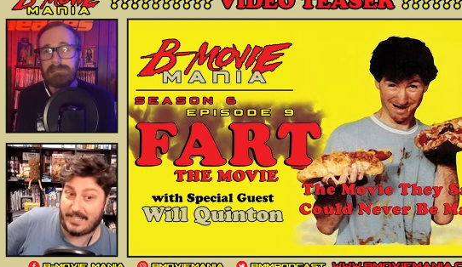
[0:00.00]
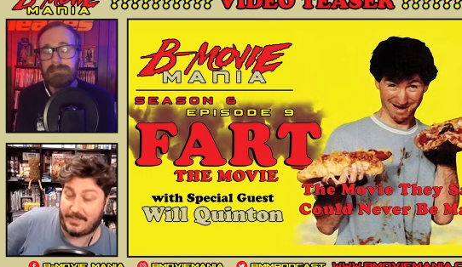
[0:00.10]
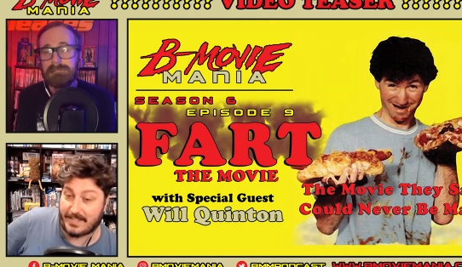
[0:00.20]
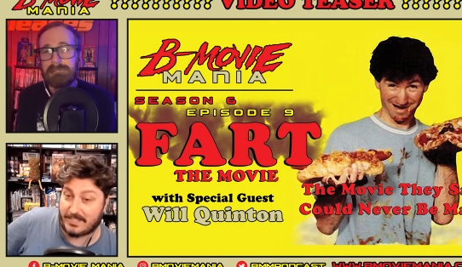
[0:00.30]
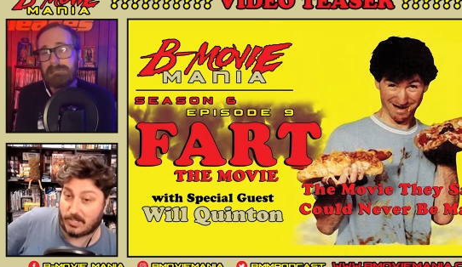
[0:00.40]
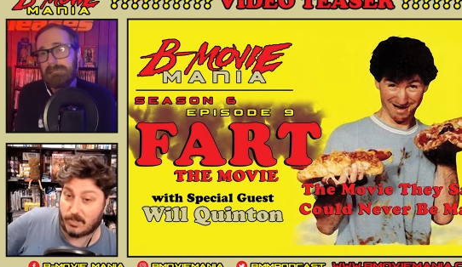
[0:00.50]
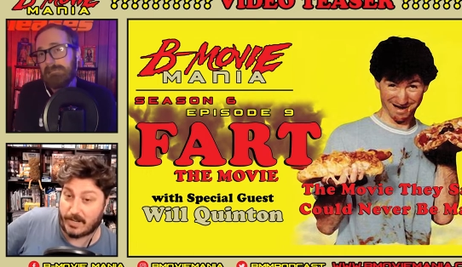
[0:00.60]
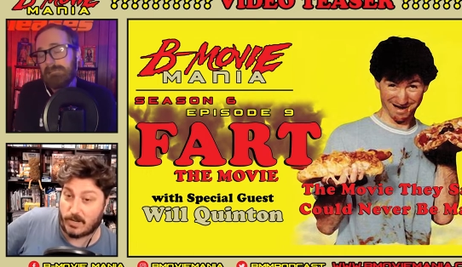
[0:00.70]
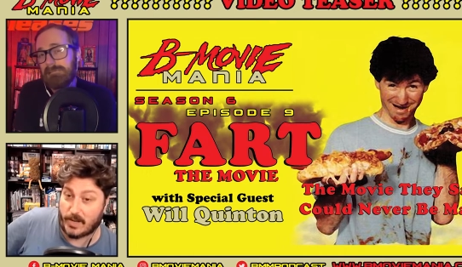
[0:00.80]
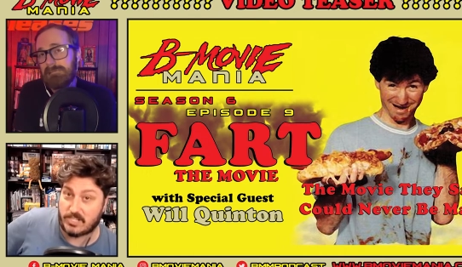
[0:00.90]
Speaker 1: That's a
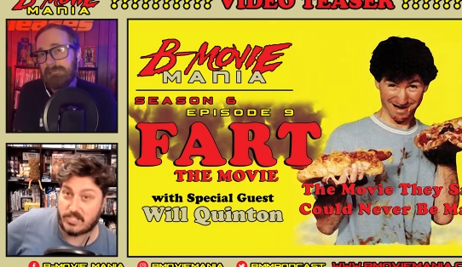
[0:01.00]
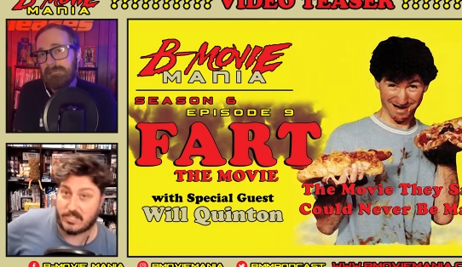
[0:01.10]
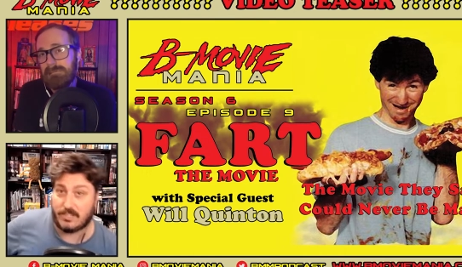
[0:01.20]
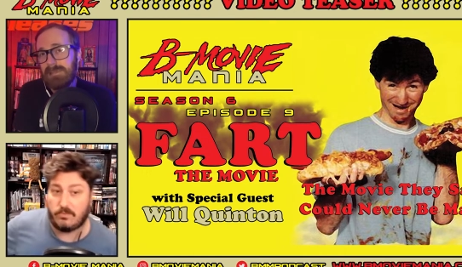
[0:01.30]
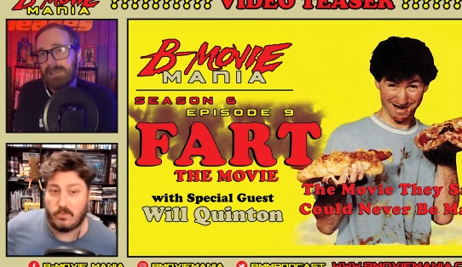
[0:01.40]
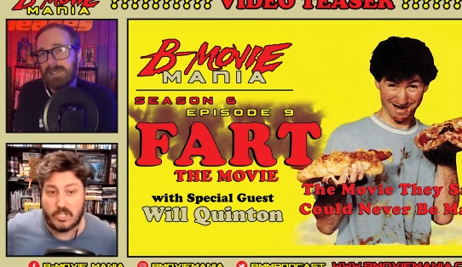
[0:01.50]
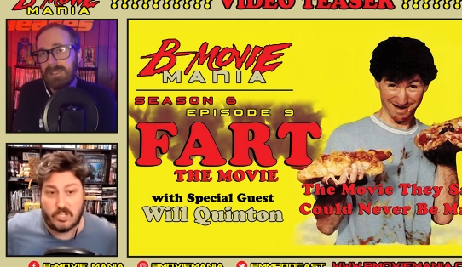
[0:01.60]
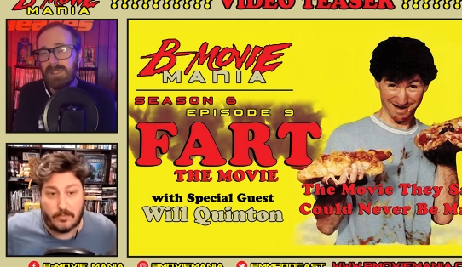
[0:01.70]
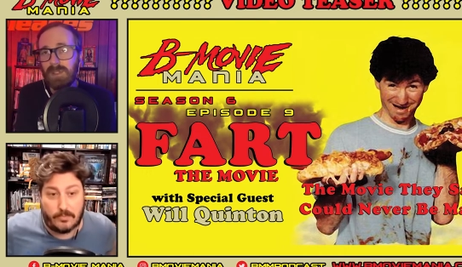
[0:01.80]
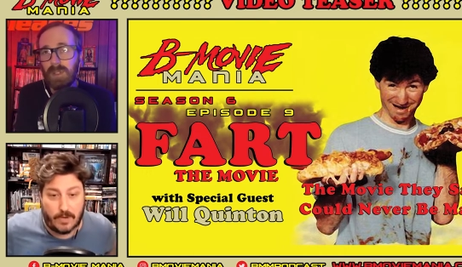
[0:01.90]
great question. We
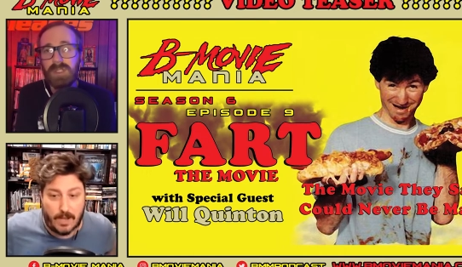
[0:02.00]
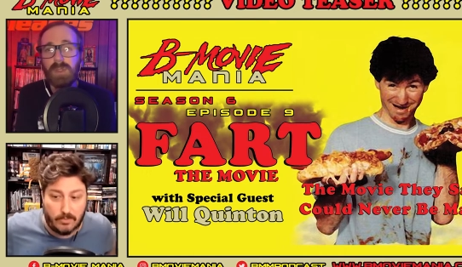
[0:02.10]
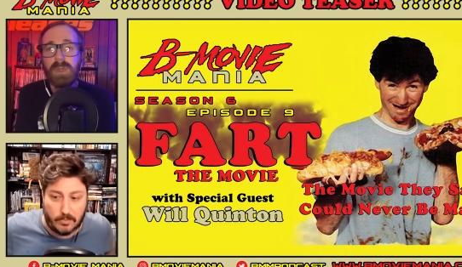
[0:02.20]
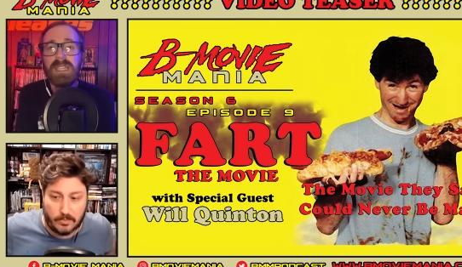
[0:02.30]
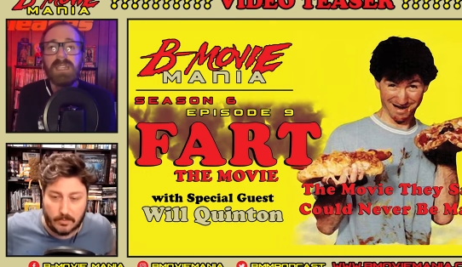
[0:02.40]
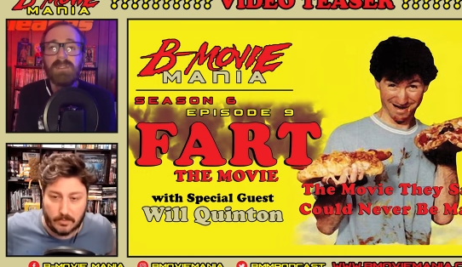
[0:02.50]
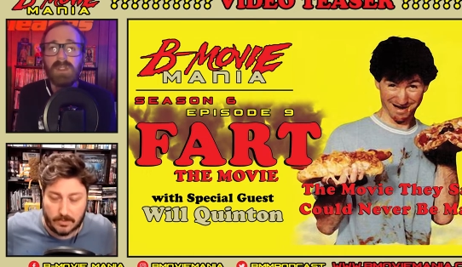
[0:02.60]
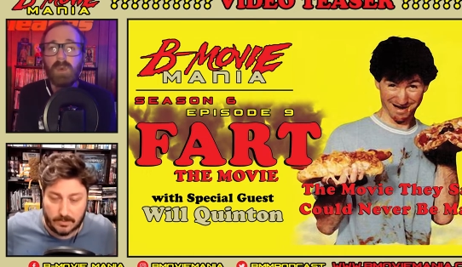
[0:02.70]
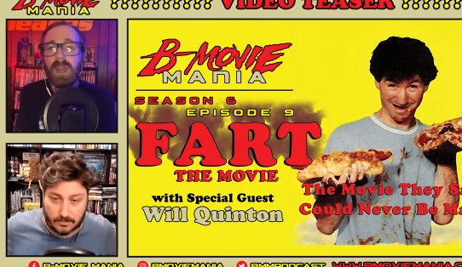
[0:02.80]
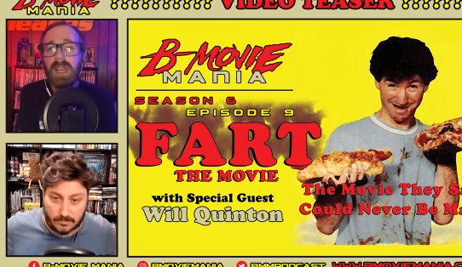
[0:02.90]
should
Speaker 2: probably. Or do we give
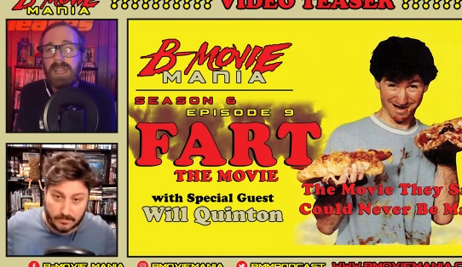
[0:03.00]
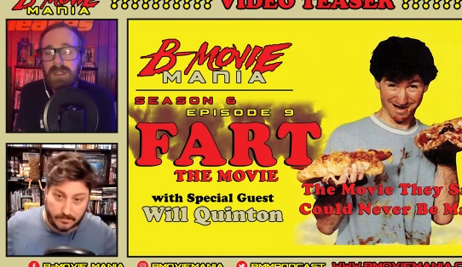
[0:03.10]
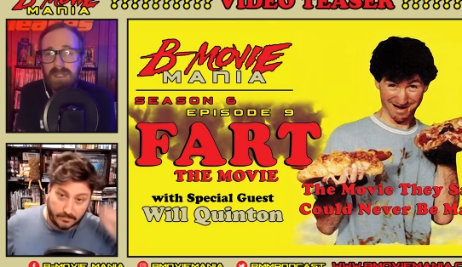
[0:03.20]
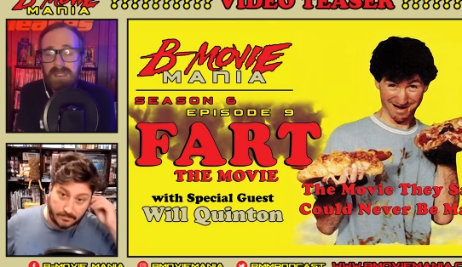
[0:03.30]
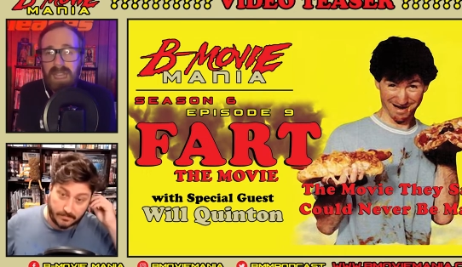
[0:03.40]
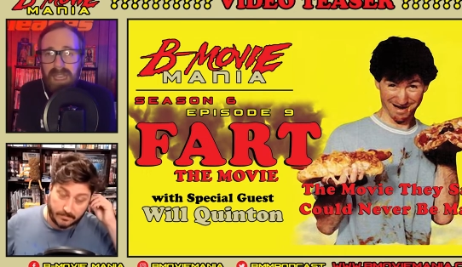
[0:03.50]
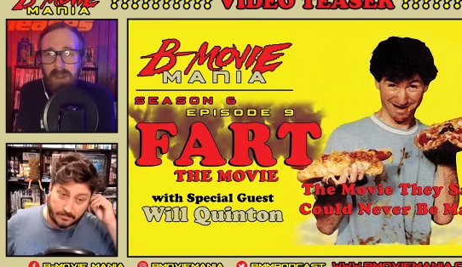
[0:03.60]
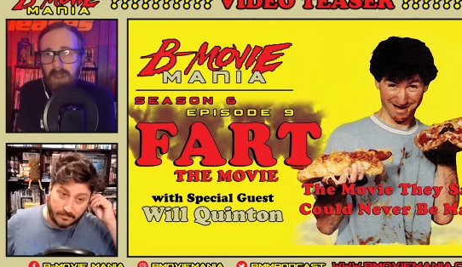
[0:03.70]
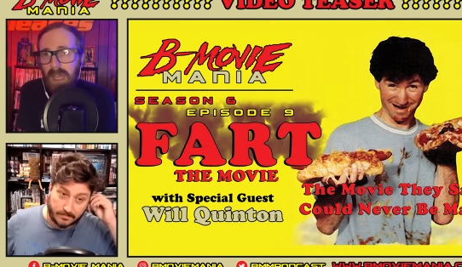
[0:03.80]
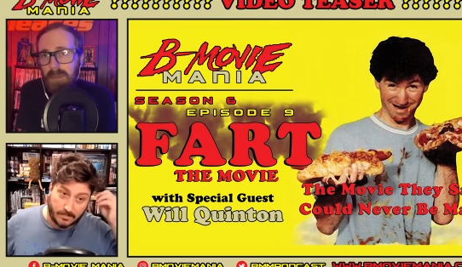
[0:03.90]
it away in the
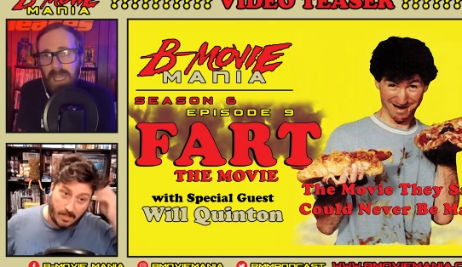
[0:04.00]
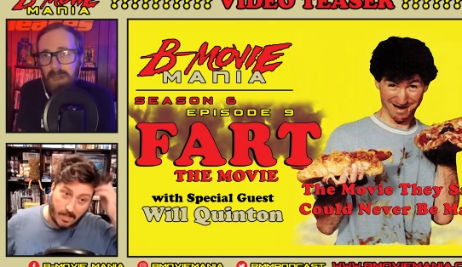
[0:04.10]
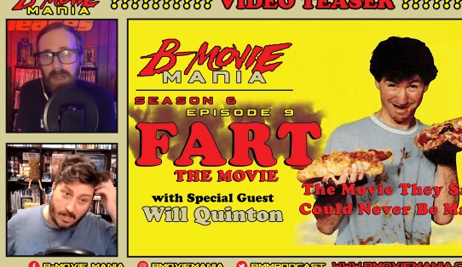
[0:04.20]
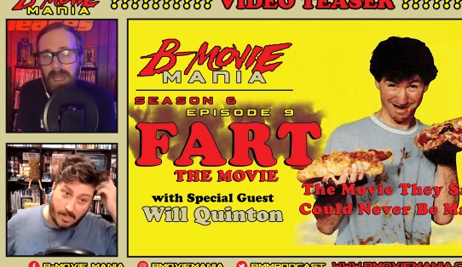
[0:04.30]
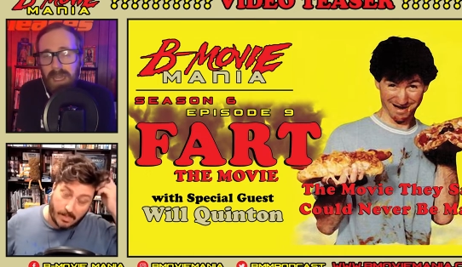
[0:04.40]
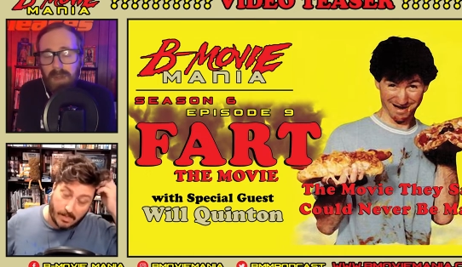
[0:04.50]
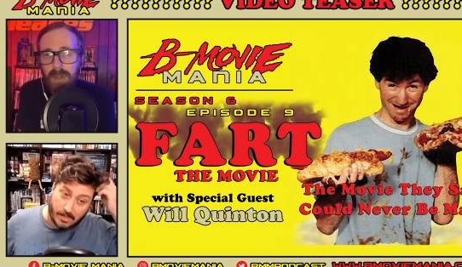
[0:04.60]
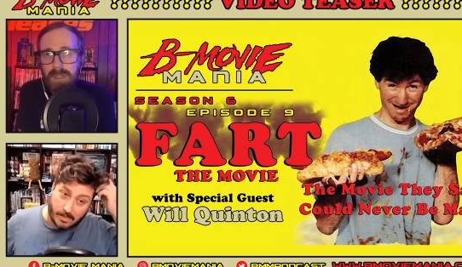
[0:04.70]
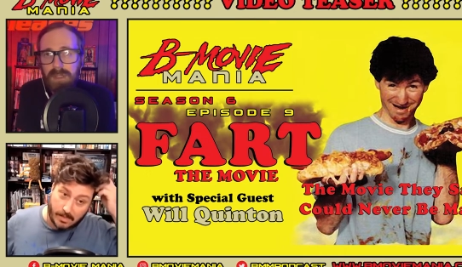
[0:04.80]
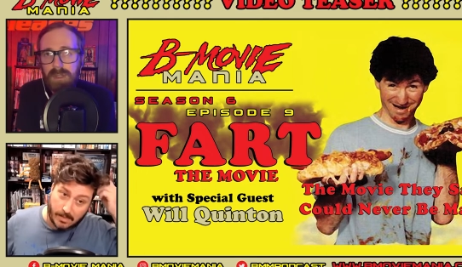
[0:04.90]
title? I mean, I don't. I don't know
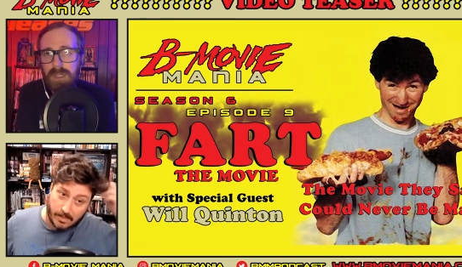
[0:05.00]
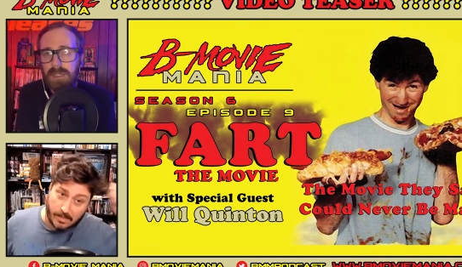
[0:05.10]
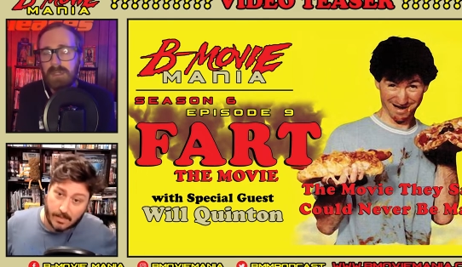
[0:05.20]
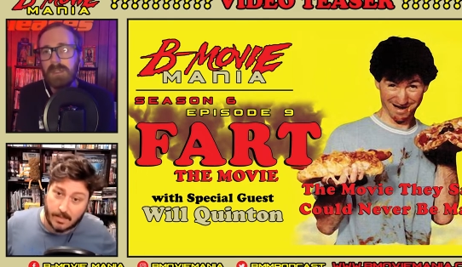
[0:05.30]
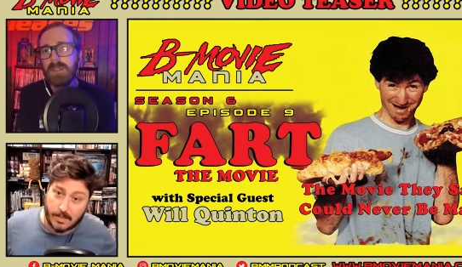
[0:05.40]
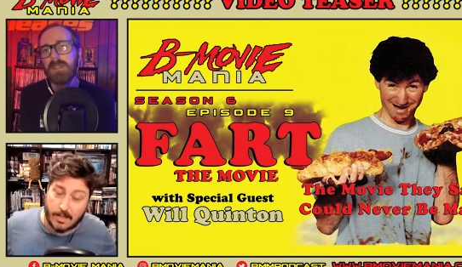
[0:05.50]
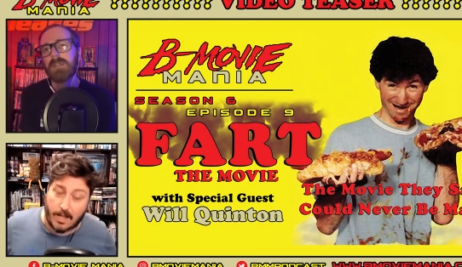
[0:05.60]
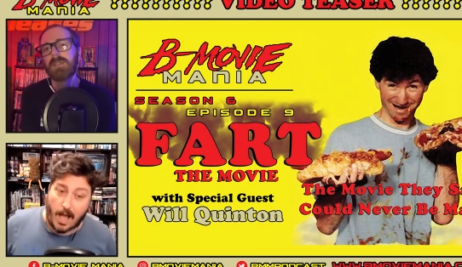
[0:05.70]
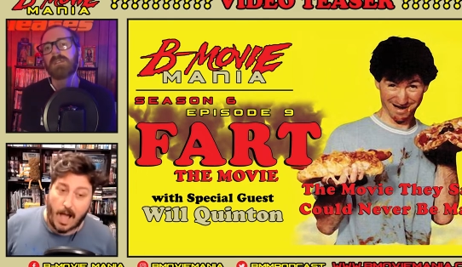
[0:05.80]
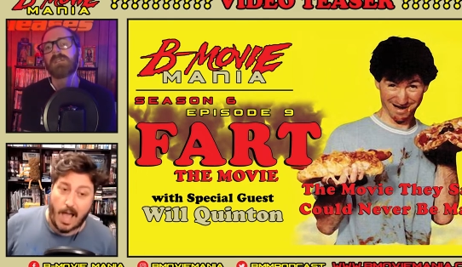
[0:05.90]
what to do here.
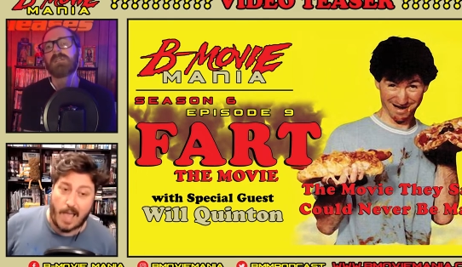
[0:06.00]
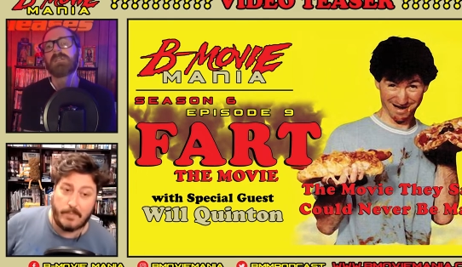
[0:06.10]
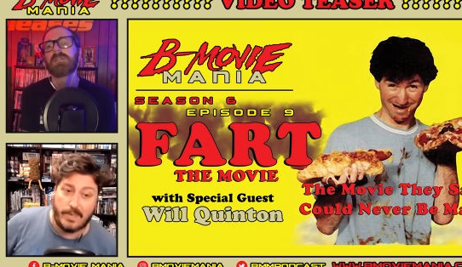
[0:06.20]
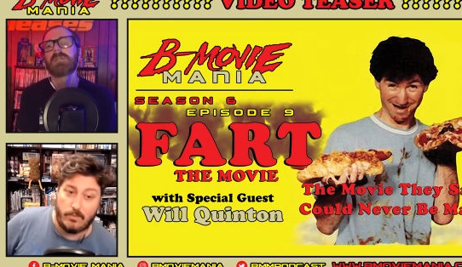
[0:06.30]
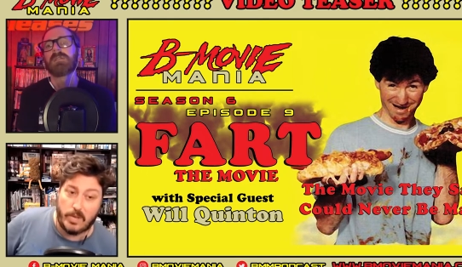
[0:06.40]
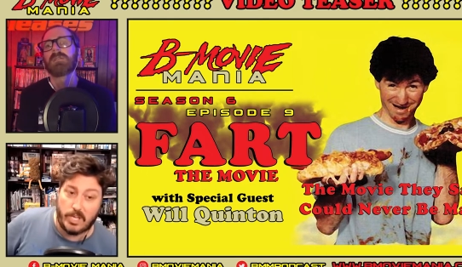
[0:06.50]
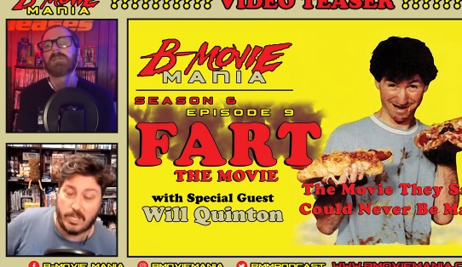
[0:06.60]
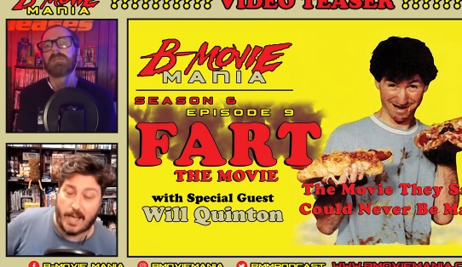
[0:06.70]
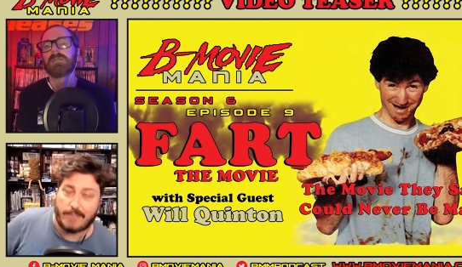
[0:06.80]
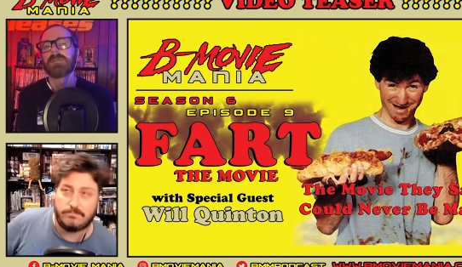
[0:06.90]
Speaker 1: I mean, we.
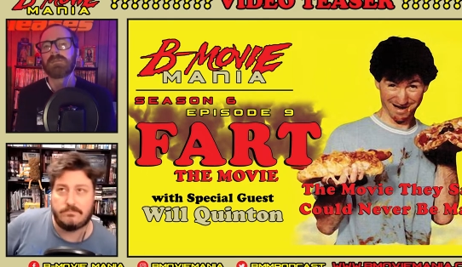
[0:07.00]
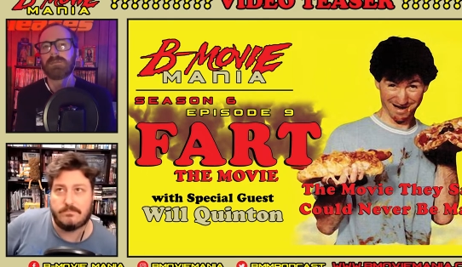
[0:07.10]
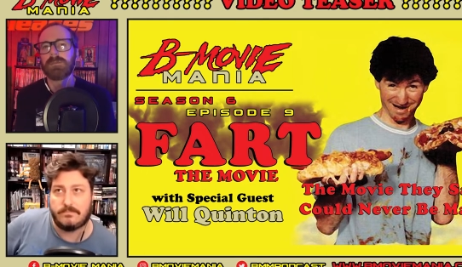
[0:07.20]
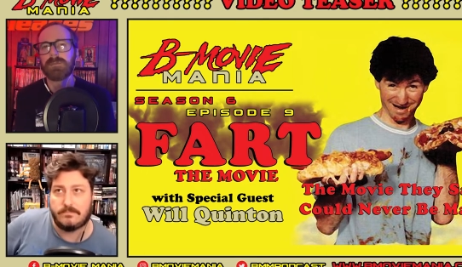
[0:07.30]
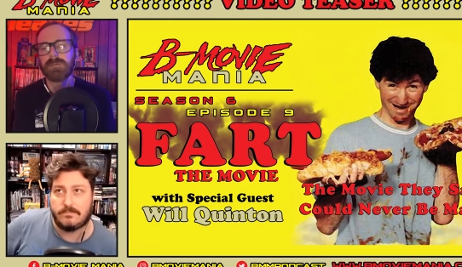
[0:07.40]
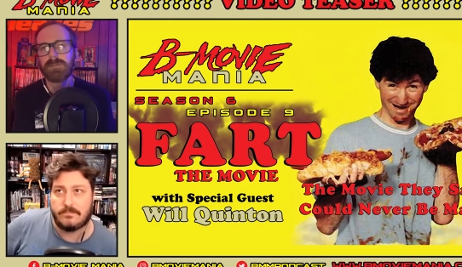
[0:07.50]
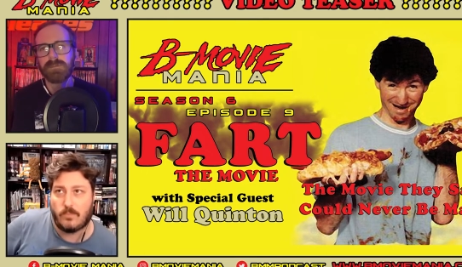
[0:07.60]
Hmm,